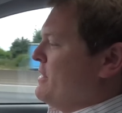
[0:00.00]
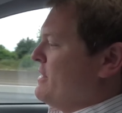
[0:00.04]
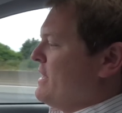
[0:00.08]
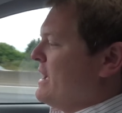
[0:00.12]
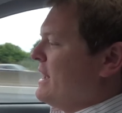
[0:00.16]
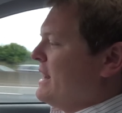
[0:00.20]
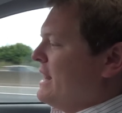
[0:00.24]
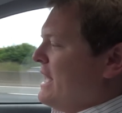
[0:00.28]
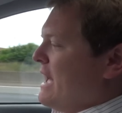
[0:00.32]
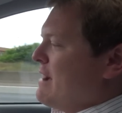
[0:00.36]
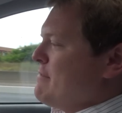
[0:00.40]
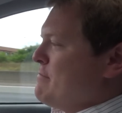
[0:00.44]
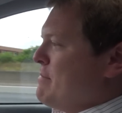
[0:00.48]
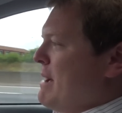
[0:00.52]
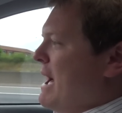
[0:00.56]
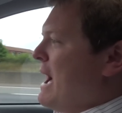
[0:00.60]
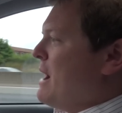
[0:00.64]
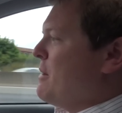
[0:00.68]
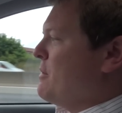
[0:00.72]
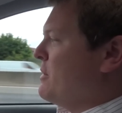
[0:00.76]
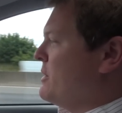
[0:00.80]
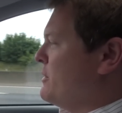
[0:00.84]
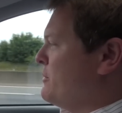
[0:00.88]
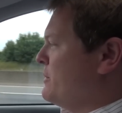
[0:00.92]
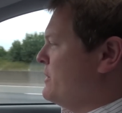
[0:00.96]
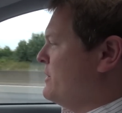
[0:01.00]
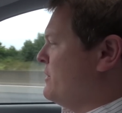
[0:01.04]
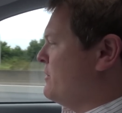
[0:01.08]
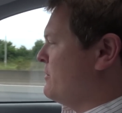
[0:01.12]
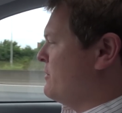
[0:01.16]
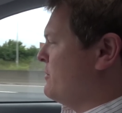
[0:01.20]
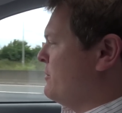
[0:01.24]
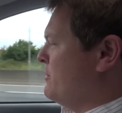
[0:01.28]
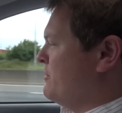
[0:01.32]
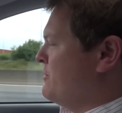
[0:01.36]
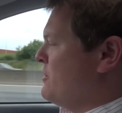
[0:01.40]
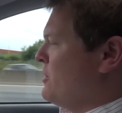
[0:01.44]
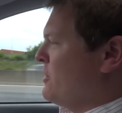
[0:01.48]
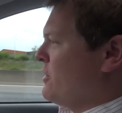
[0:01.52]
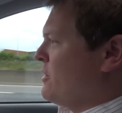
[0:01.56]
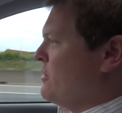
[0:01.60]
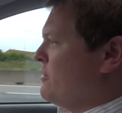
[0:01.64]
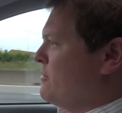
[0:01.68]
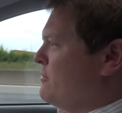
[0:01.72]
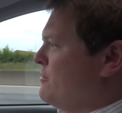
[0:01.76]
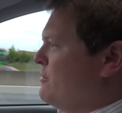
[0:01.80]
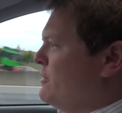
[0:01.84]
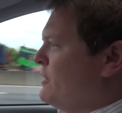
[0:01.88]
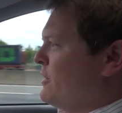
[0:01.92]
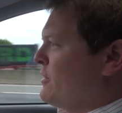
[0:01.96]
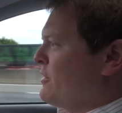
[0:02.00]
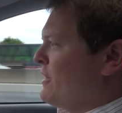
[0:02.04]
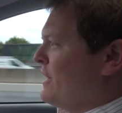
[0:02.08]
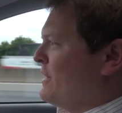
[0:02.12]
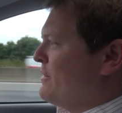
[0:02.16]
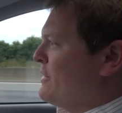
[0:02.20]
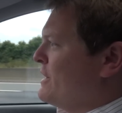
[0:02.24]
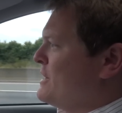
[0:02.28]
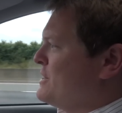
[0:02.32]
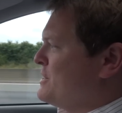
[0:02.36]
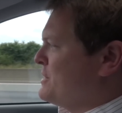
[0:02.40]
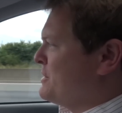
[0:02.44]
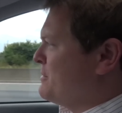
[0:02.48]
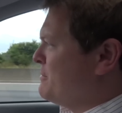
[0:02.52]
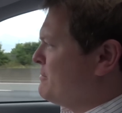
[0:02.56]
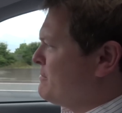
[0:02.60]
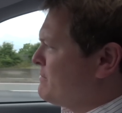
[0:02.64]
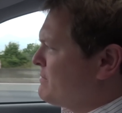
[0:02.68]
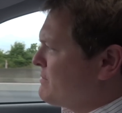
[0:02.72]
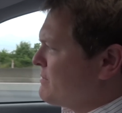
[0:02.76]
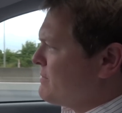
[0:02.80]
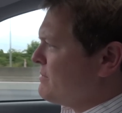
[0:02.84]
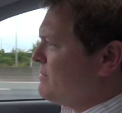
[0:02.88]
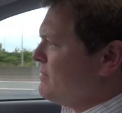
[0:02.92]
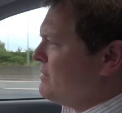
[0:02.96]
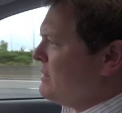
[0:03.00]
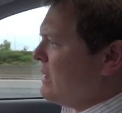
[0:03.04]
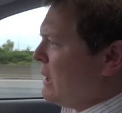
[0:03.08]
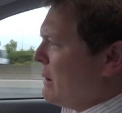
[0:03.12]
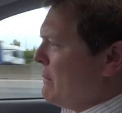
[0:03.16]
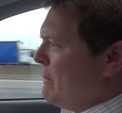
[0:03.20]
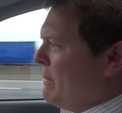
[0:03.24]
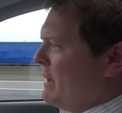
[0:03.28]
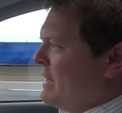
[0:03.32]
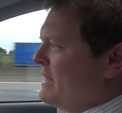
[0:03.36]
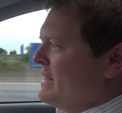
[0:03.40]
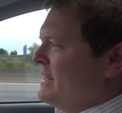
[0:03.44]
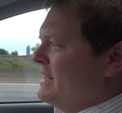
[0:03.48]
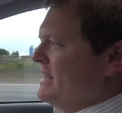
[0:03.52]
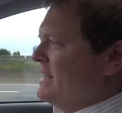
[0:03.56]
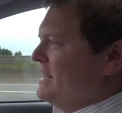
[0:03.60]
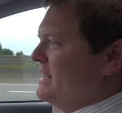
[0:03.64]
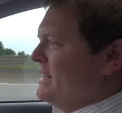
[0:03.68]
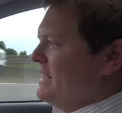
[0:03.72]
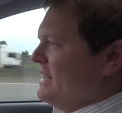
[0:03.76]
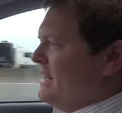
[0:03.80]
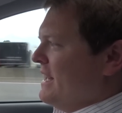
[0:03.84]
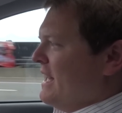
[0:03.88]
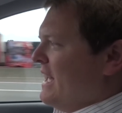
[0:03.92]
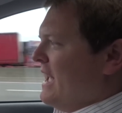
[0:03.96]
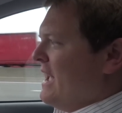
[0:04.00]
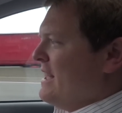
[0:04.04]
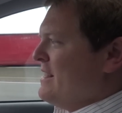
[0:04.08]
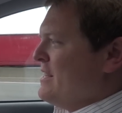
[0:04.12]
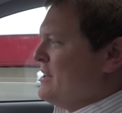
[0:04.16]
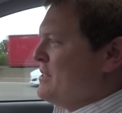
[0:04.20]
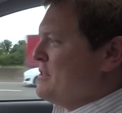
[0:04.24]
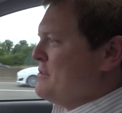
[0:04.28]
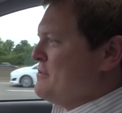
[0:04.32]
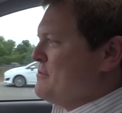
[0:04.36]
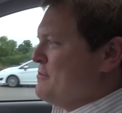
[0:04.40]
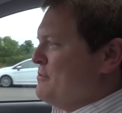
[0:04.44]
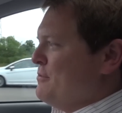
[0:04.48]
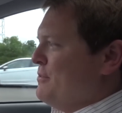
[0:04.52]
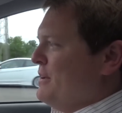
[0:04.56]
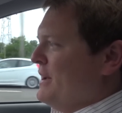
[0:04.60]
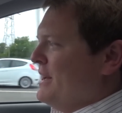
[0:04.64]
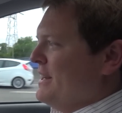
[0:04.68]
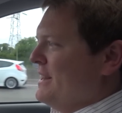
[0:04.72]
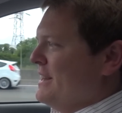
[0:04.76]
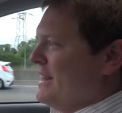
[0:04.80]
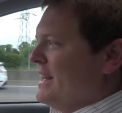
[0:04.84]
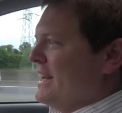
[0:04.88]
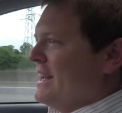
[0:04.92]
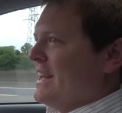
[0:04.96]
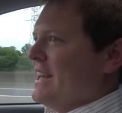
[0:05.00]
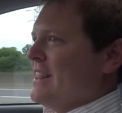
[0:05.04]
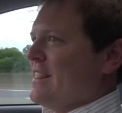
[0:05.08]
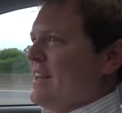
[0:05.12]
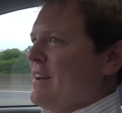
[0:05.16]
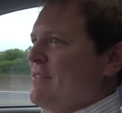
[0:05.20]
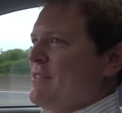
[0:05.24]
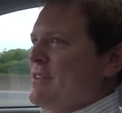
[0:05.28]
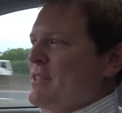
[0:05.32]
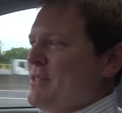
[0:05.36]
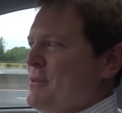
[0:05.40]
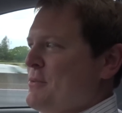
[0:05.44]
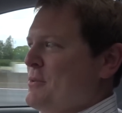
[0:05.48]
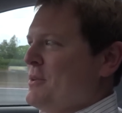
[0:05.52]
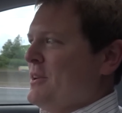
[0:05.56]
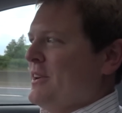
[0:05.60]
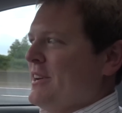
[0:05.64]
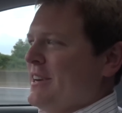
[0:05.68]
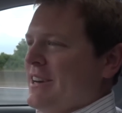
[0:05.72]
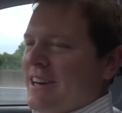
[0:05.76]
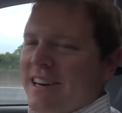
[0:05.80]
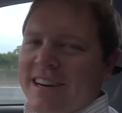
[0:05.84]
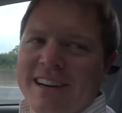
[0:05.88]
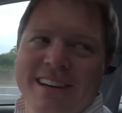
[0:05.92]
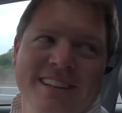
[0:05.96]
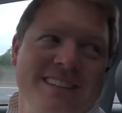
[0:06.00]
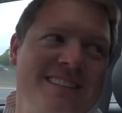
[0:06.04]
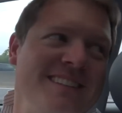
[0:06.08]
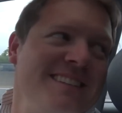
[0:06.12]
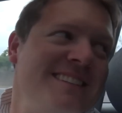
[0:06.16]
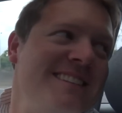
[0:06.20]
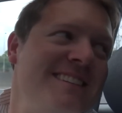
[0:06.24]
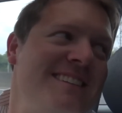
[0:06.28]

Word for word: exactly have power. We're not. We've not got full acceleration, but it doesn't feel like it's having to work hard.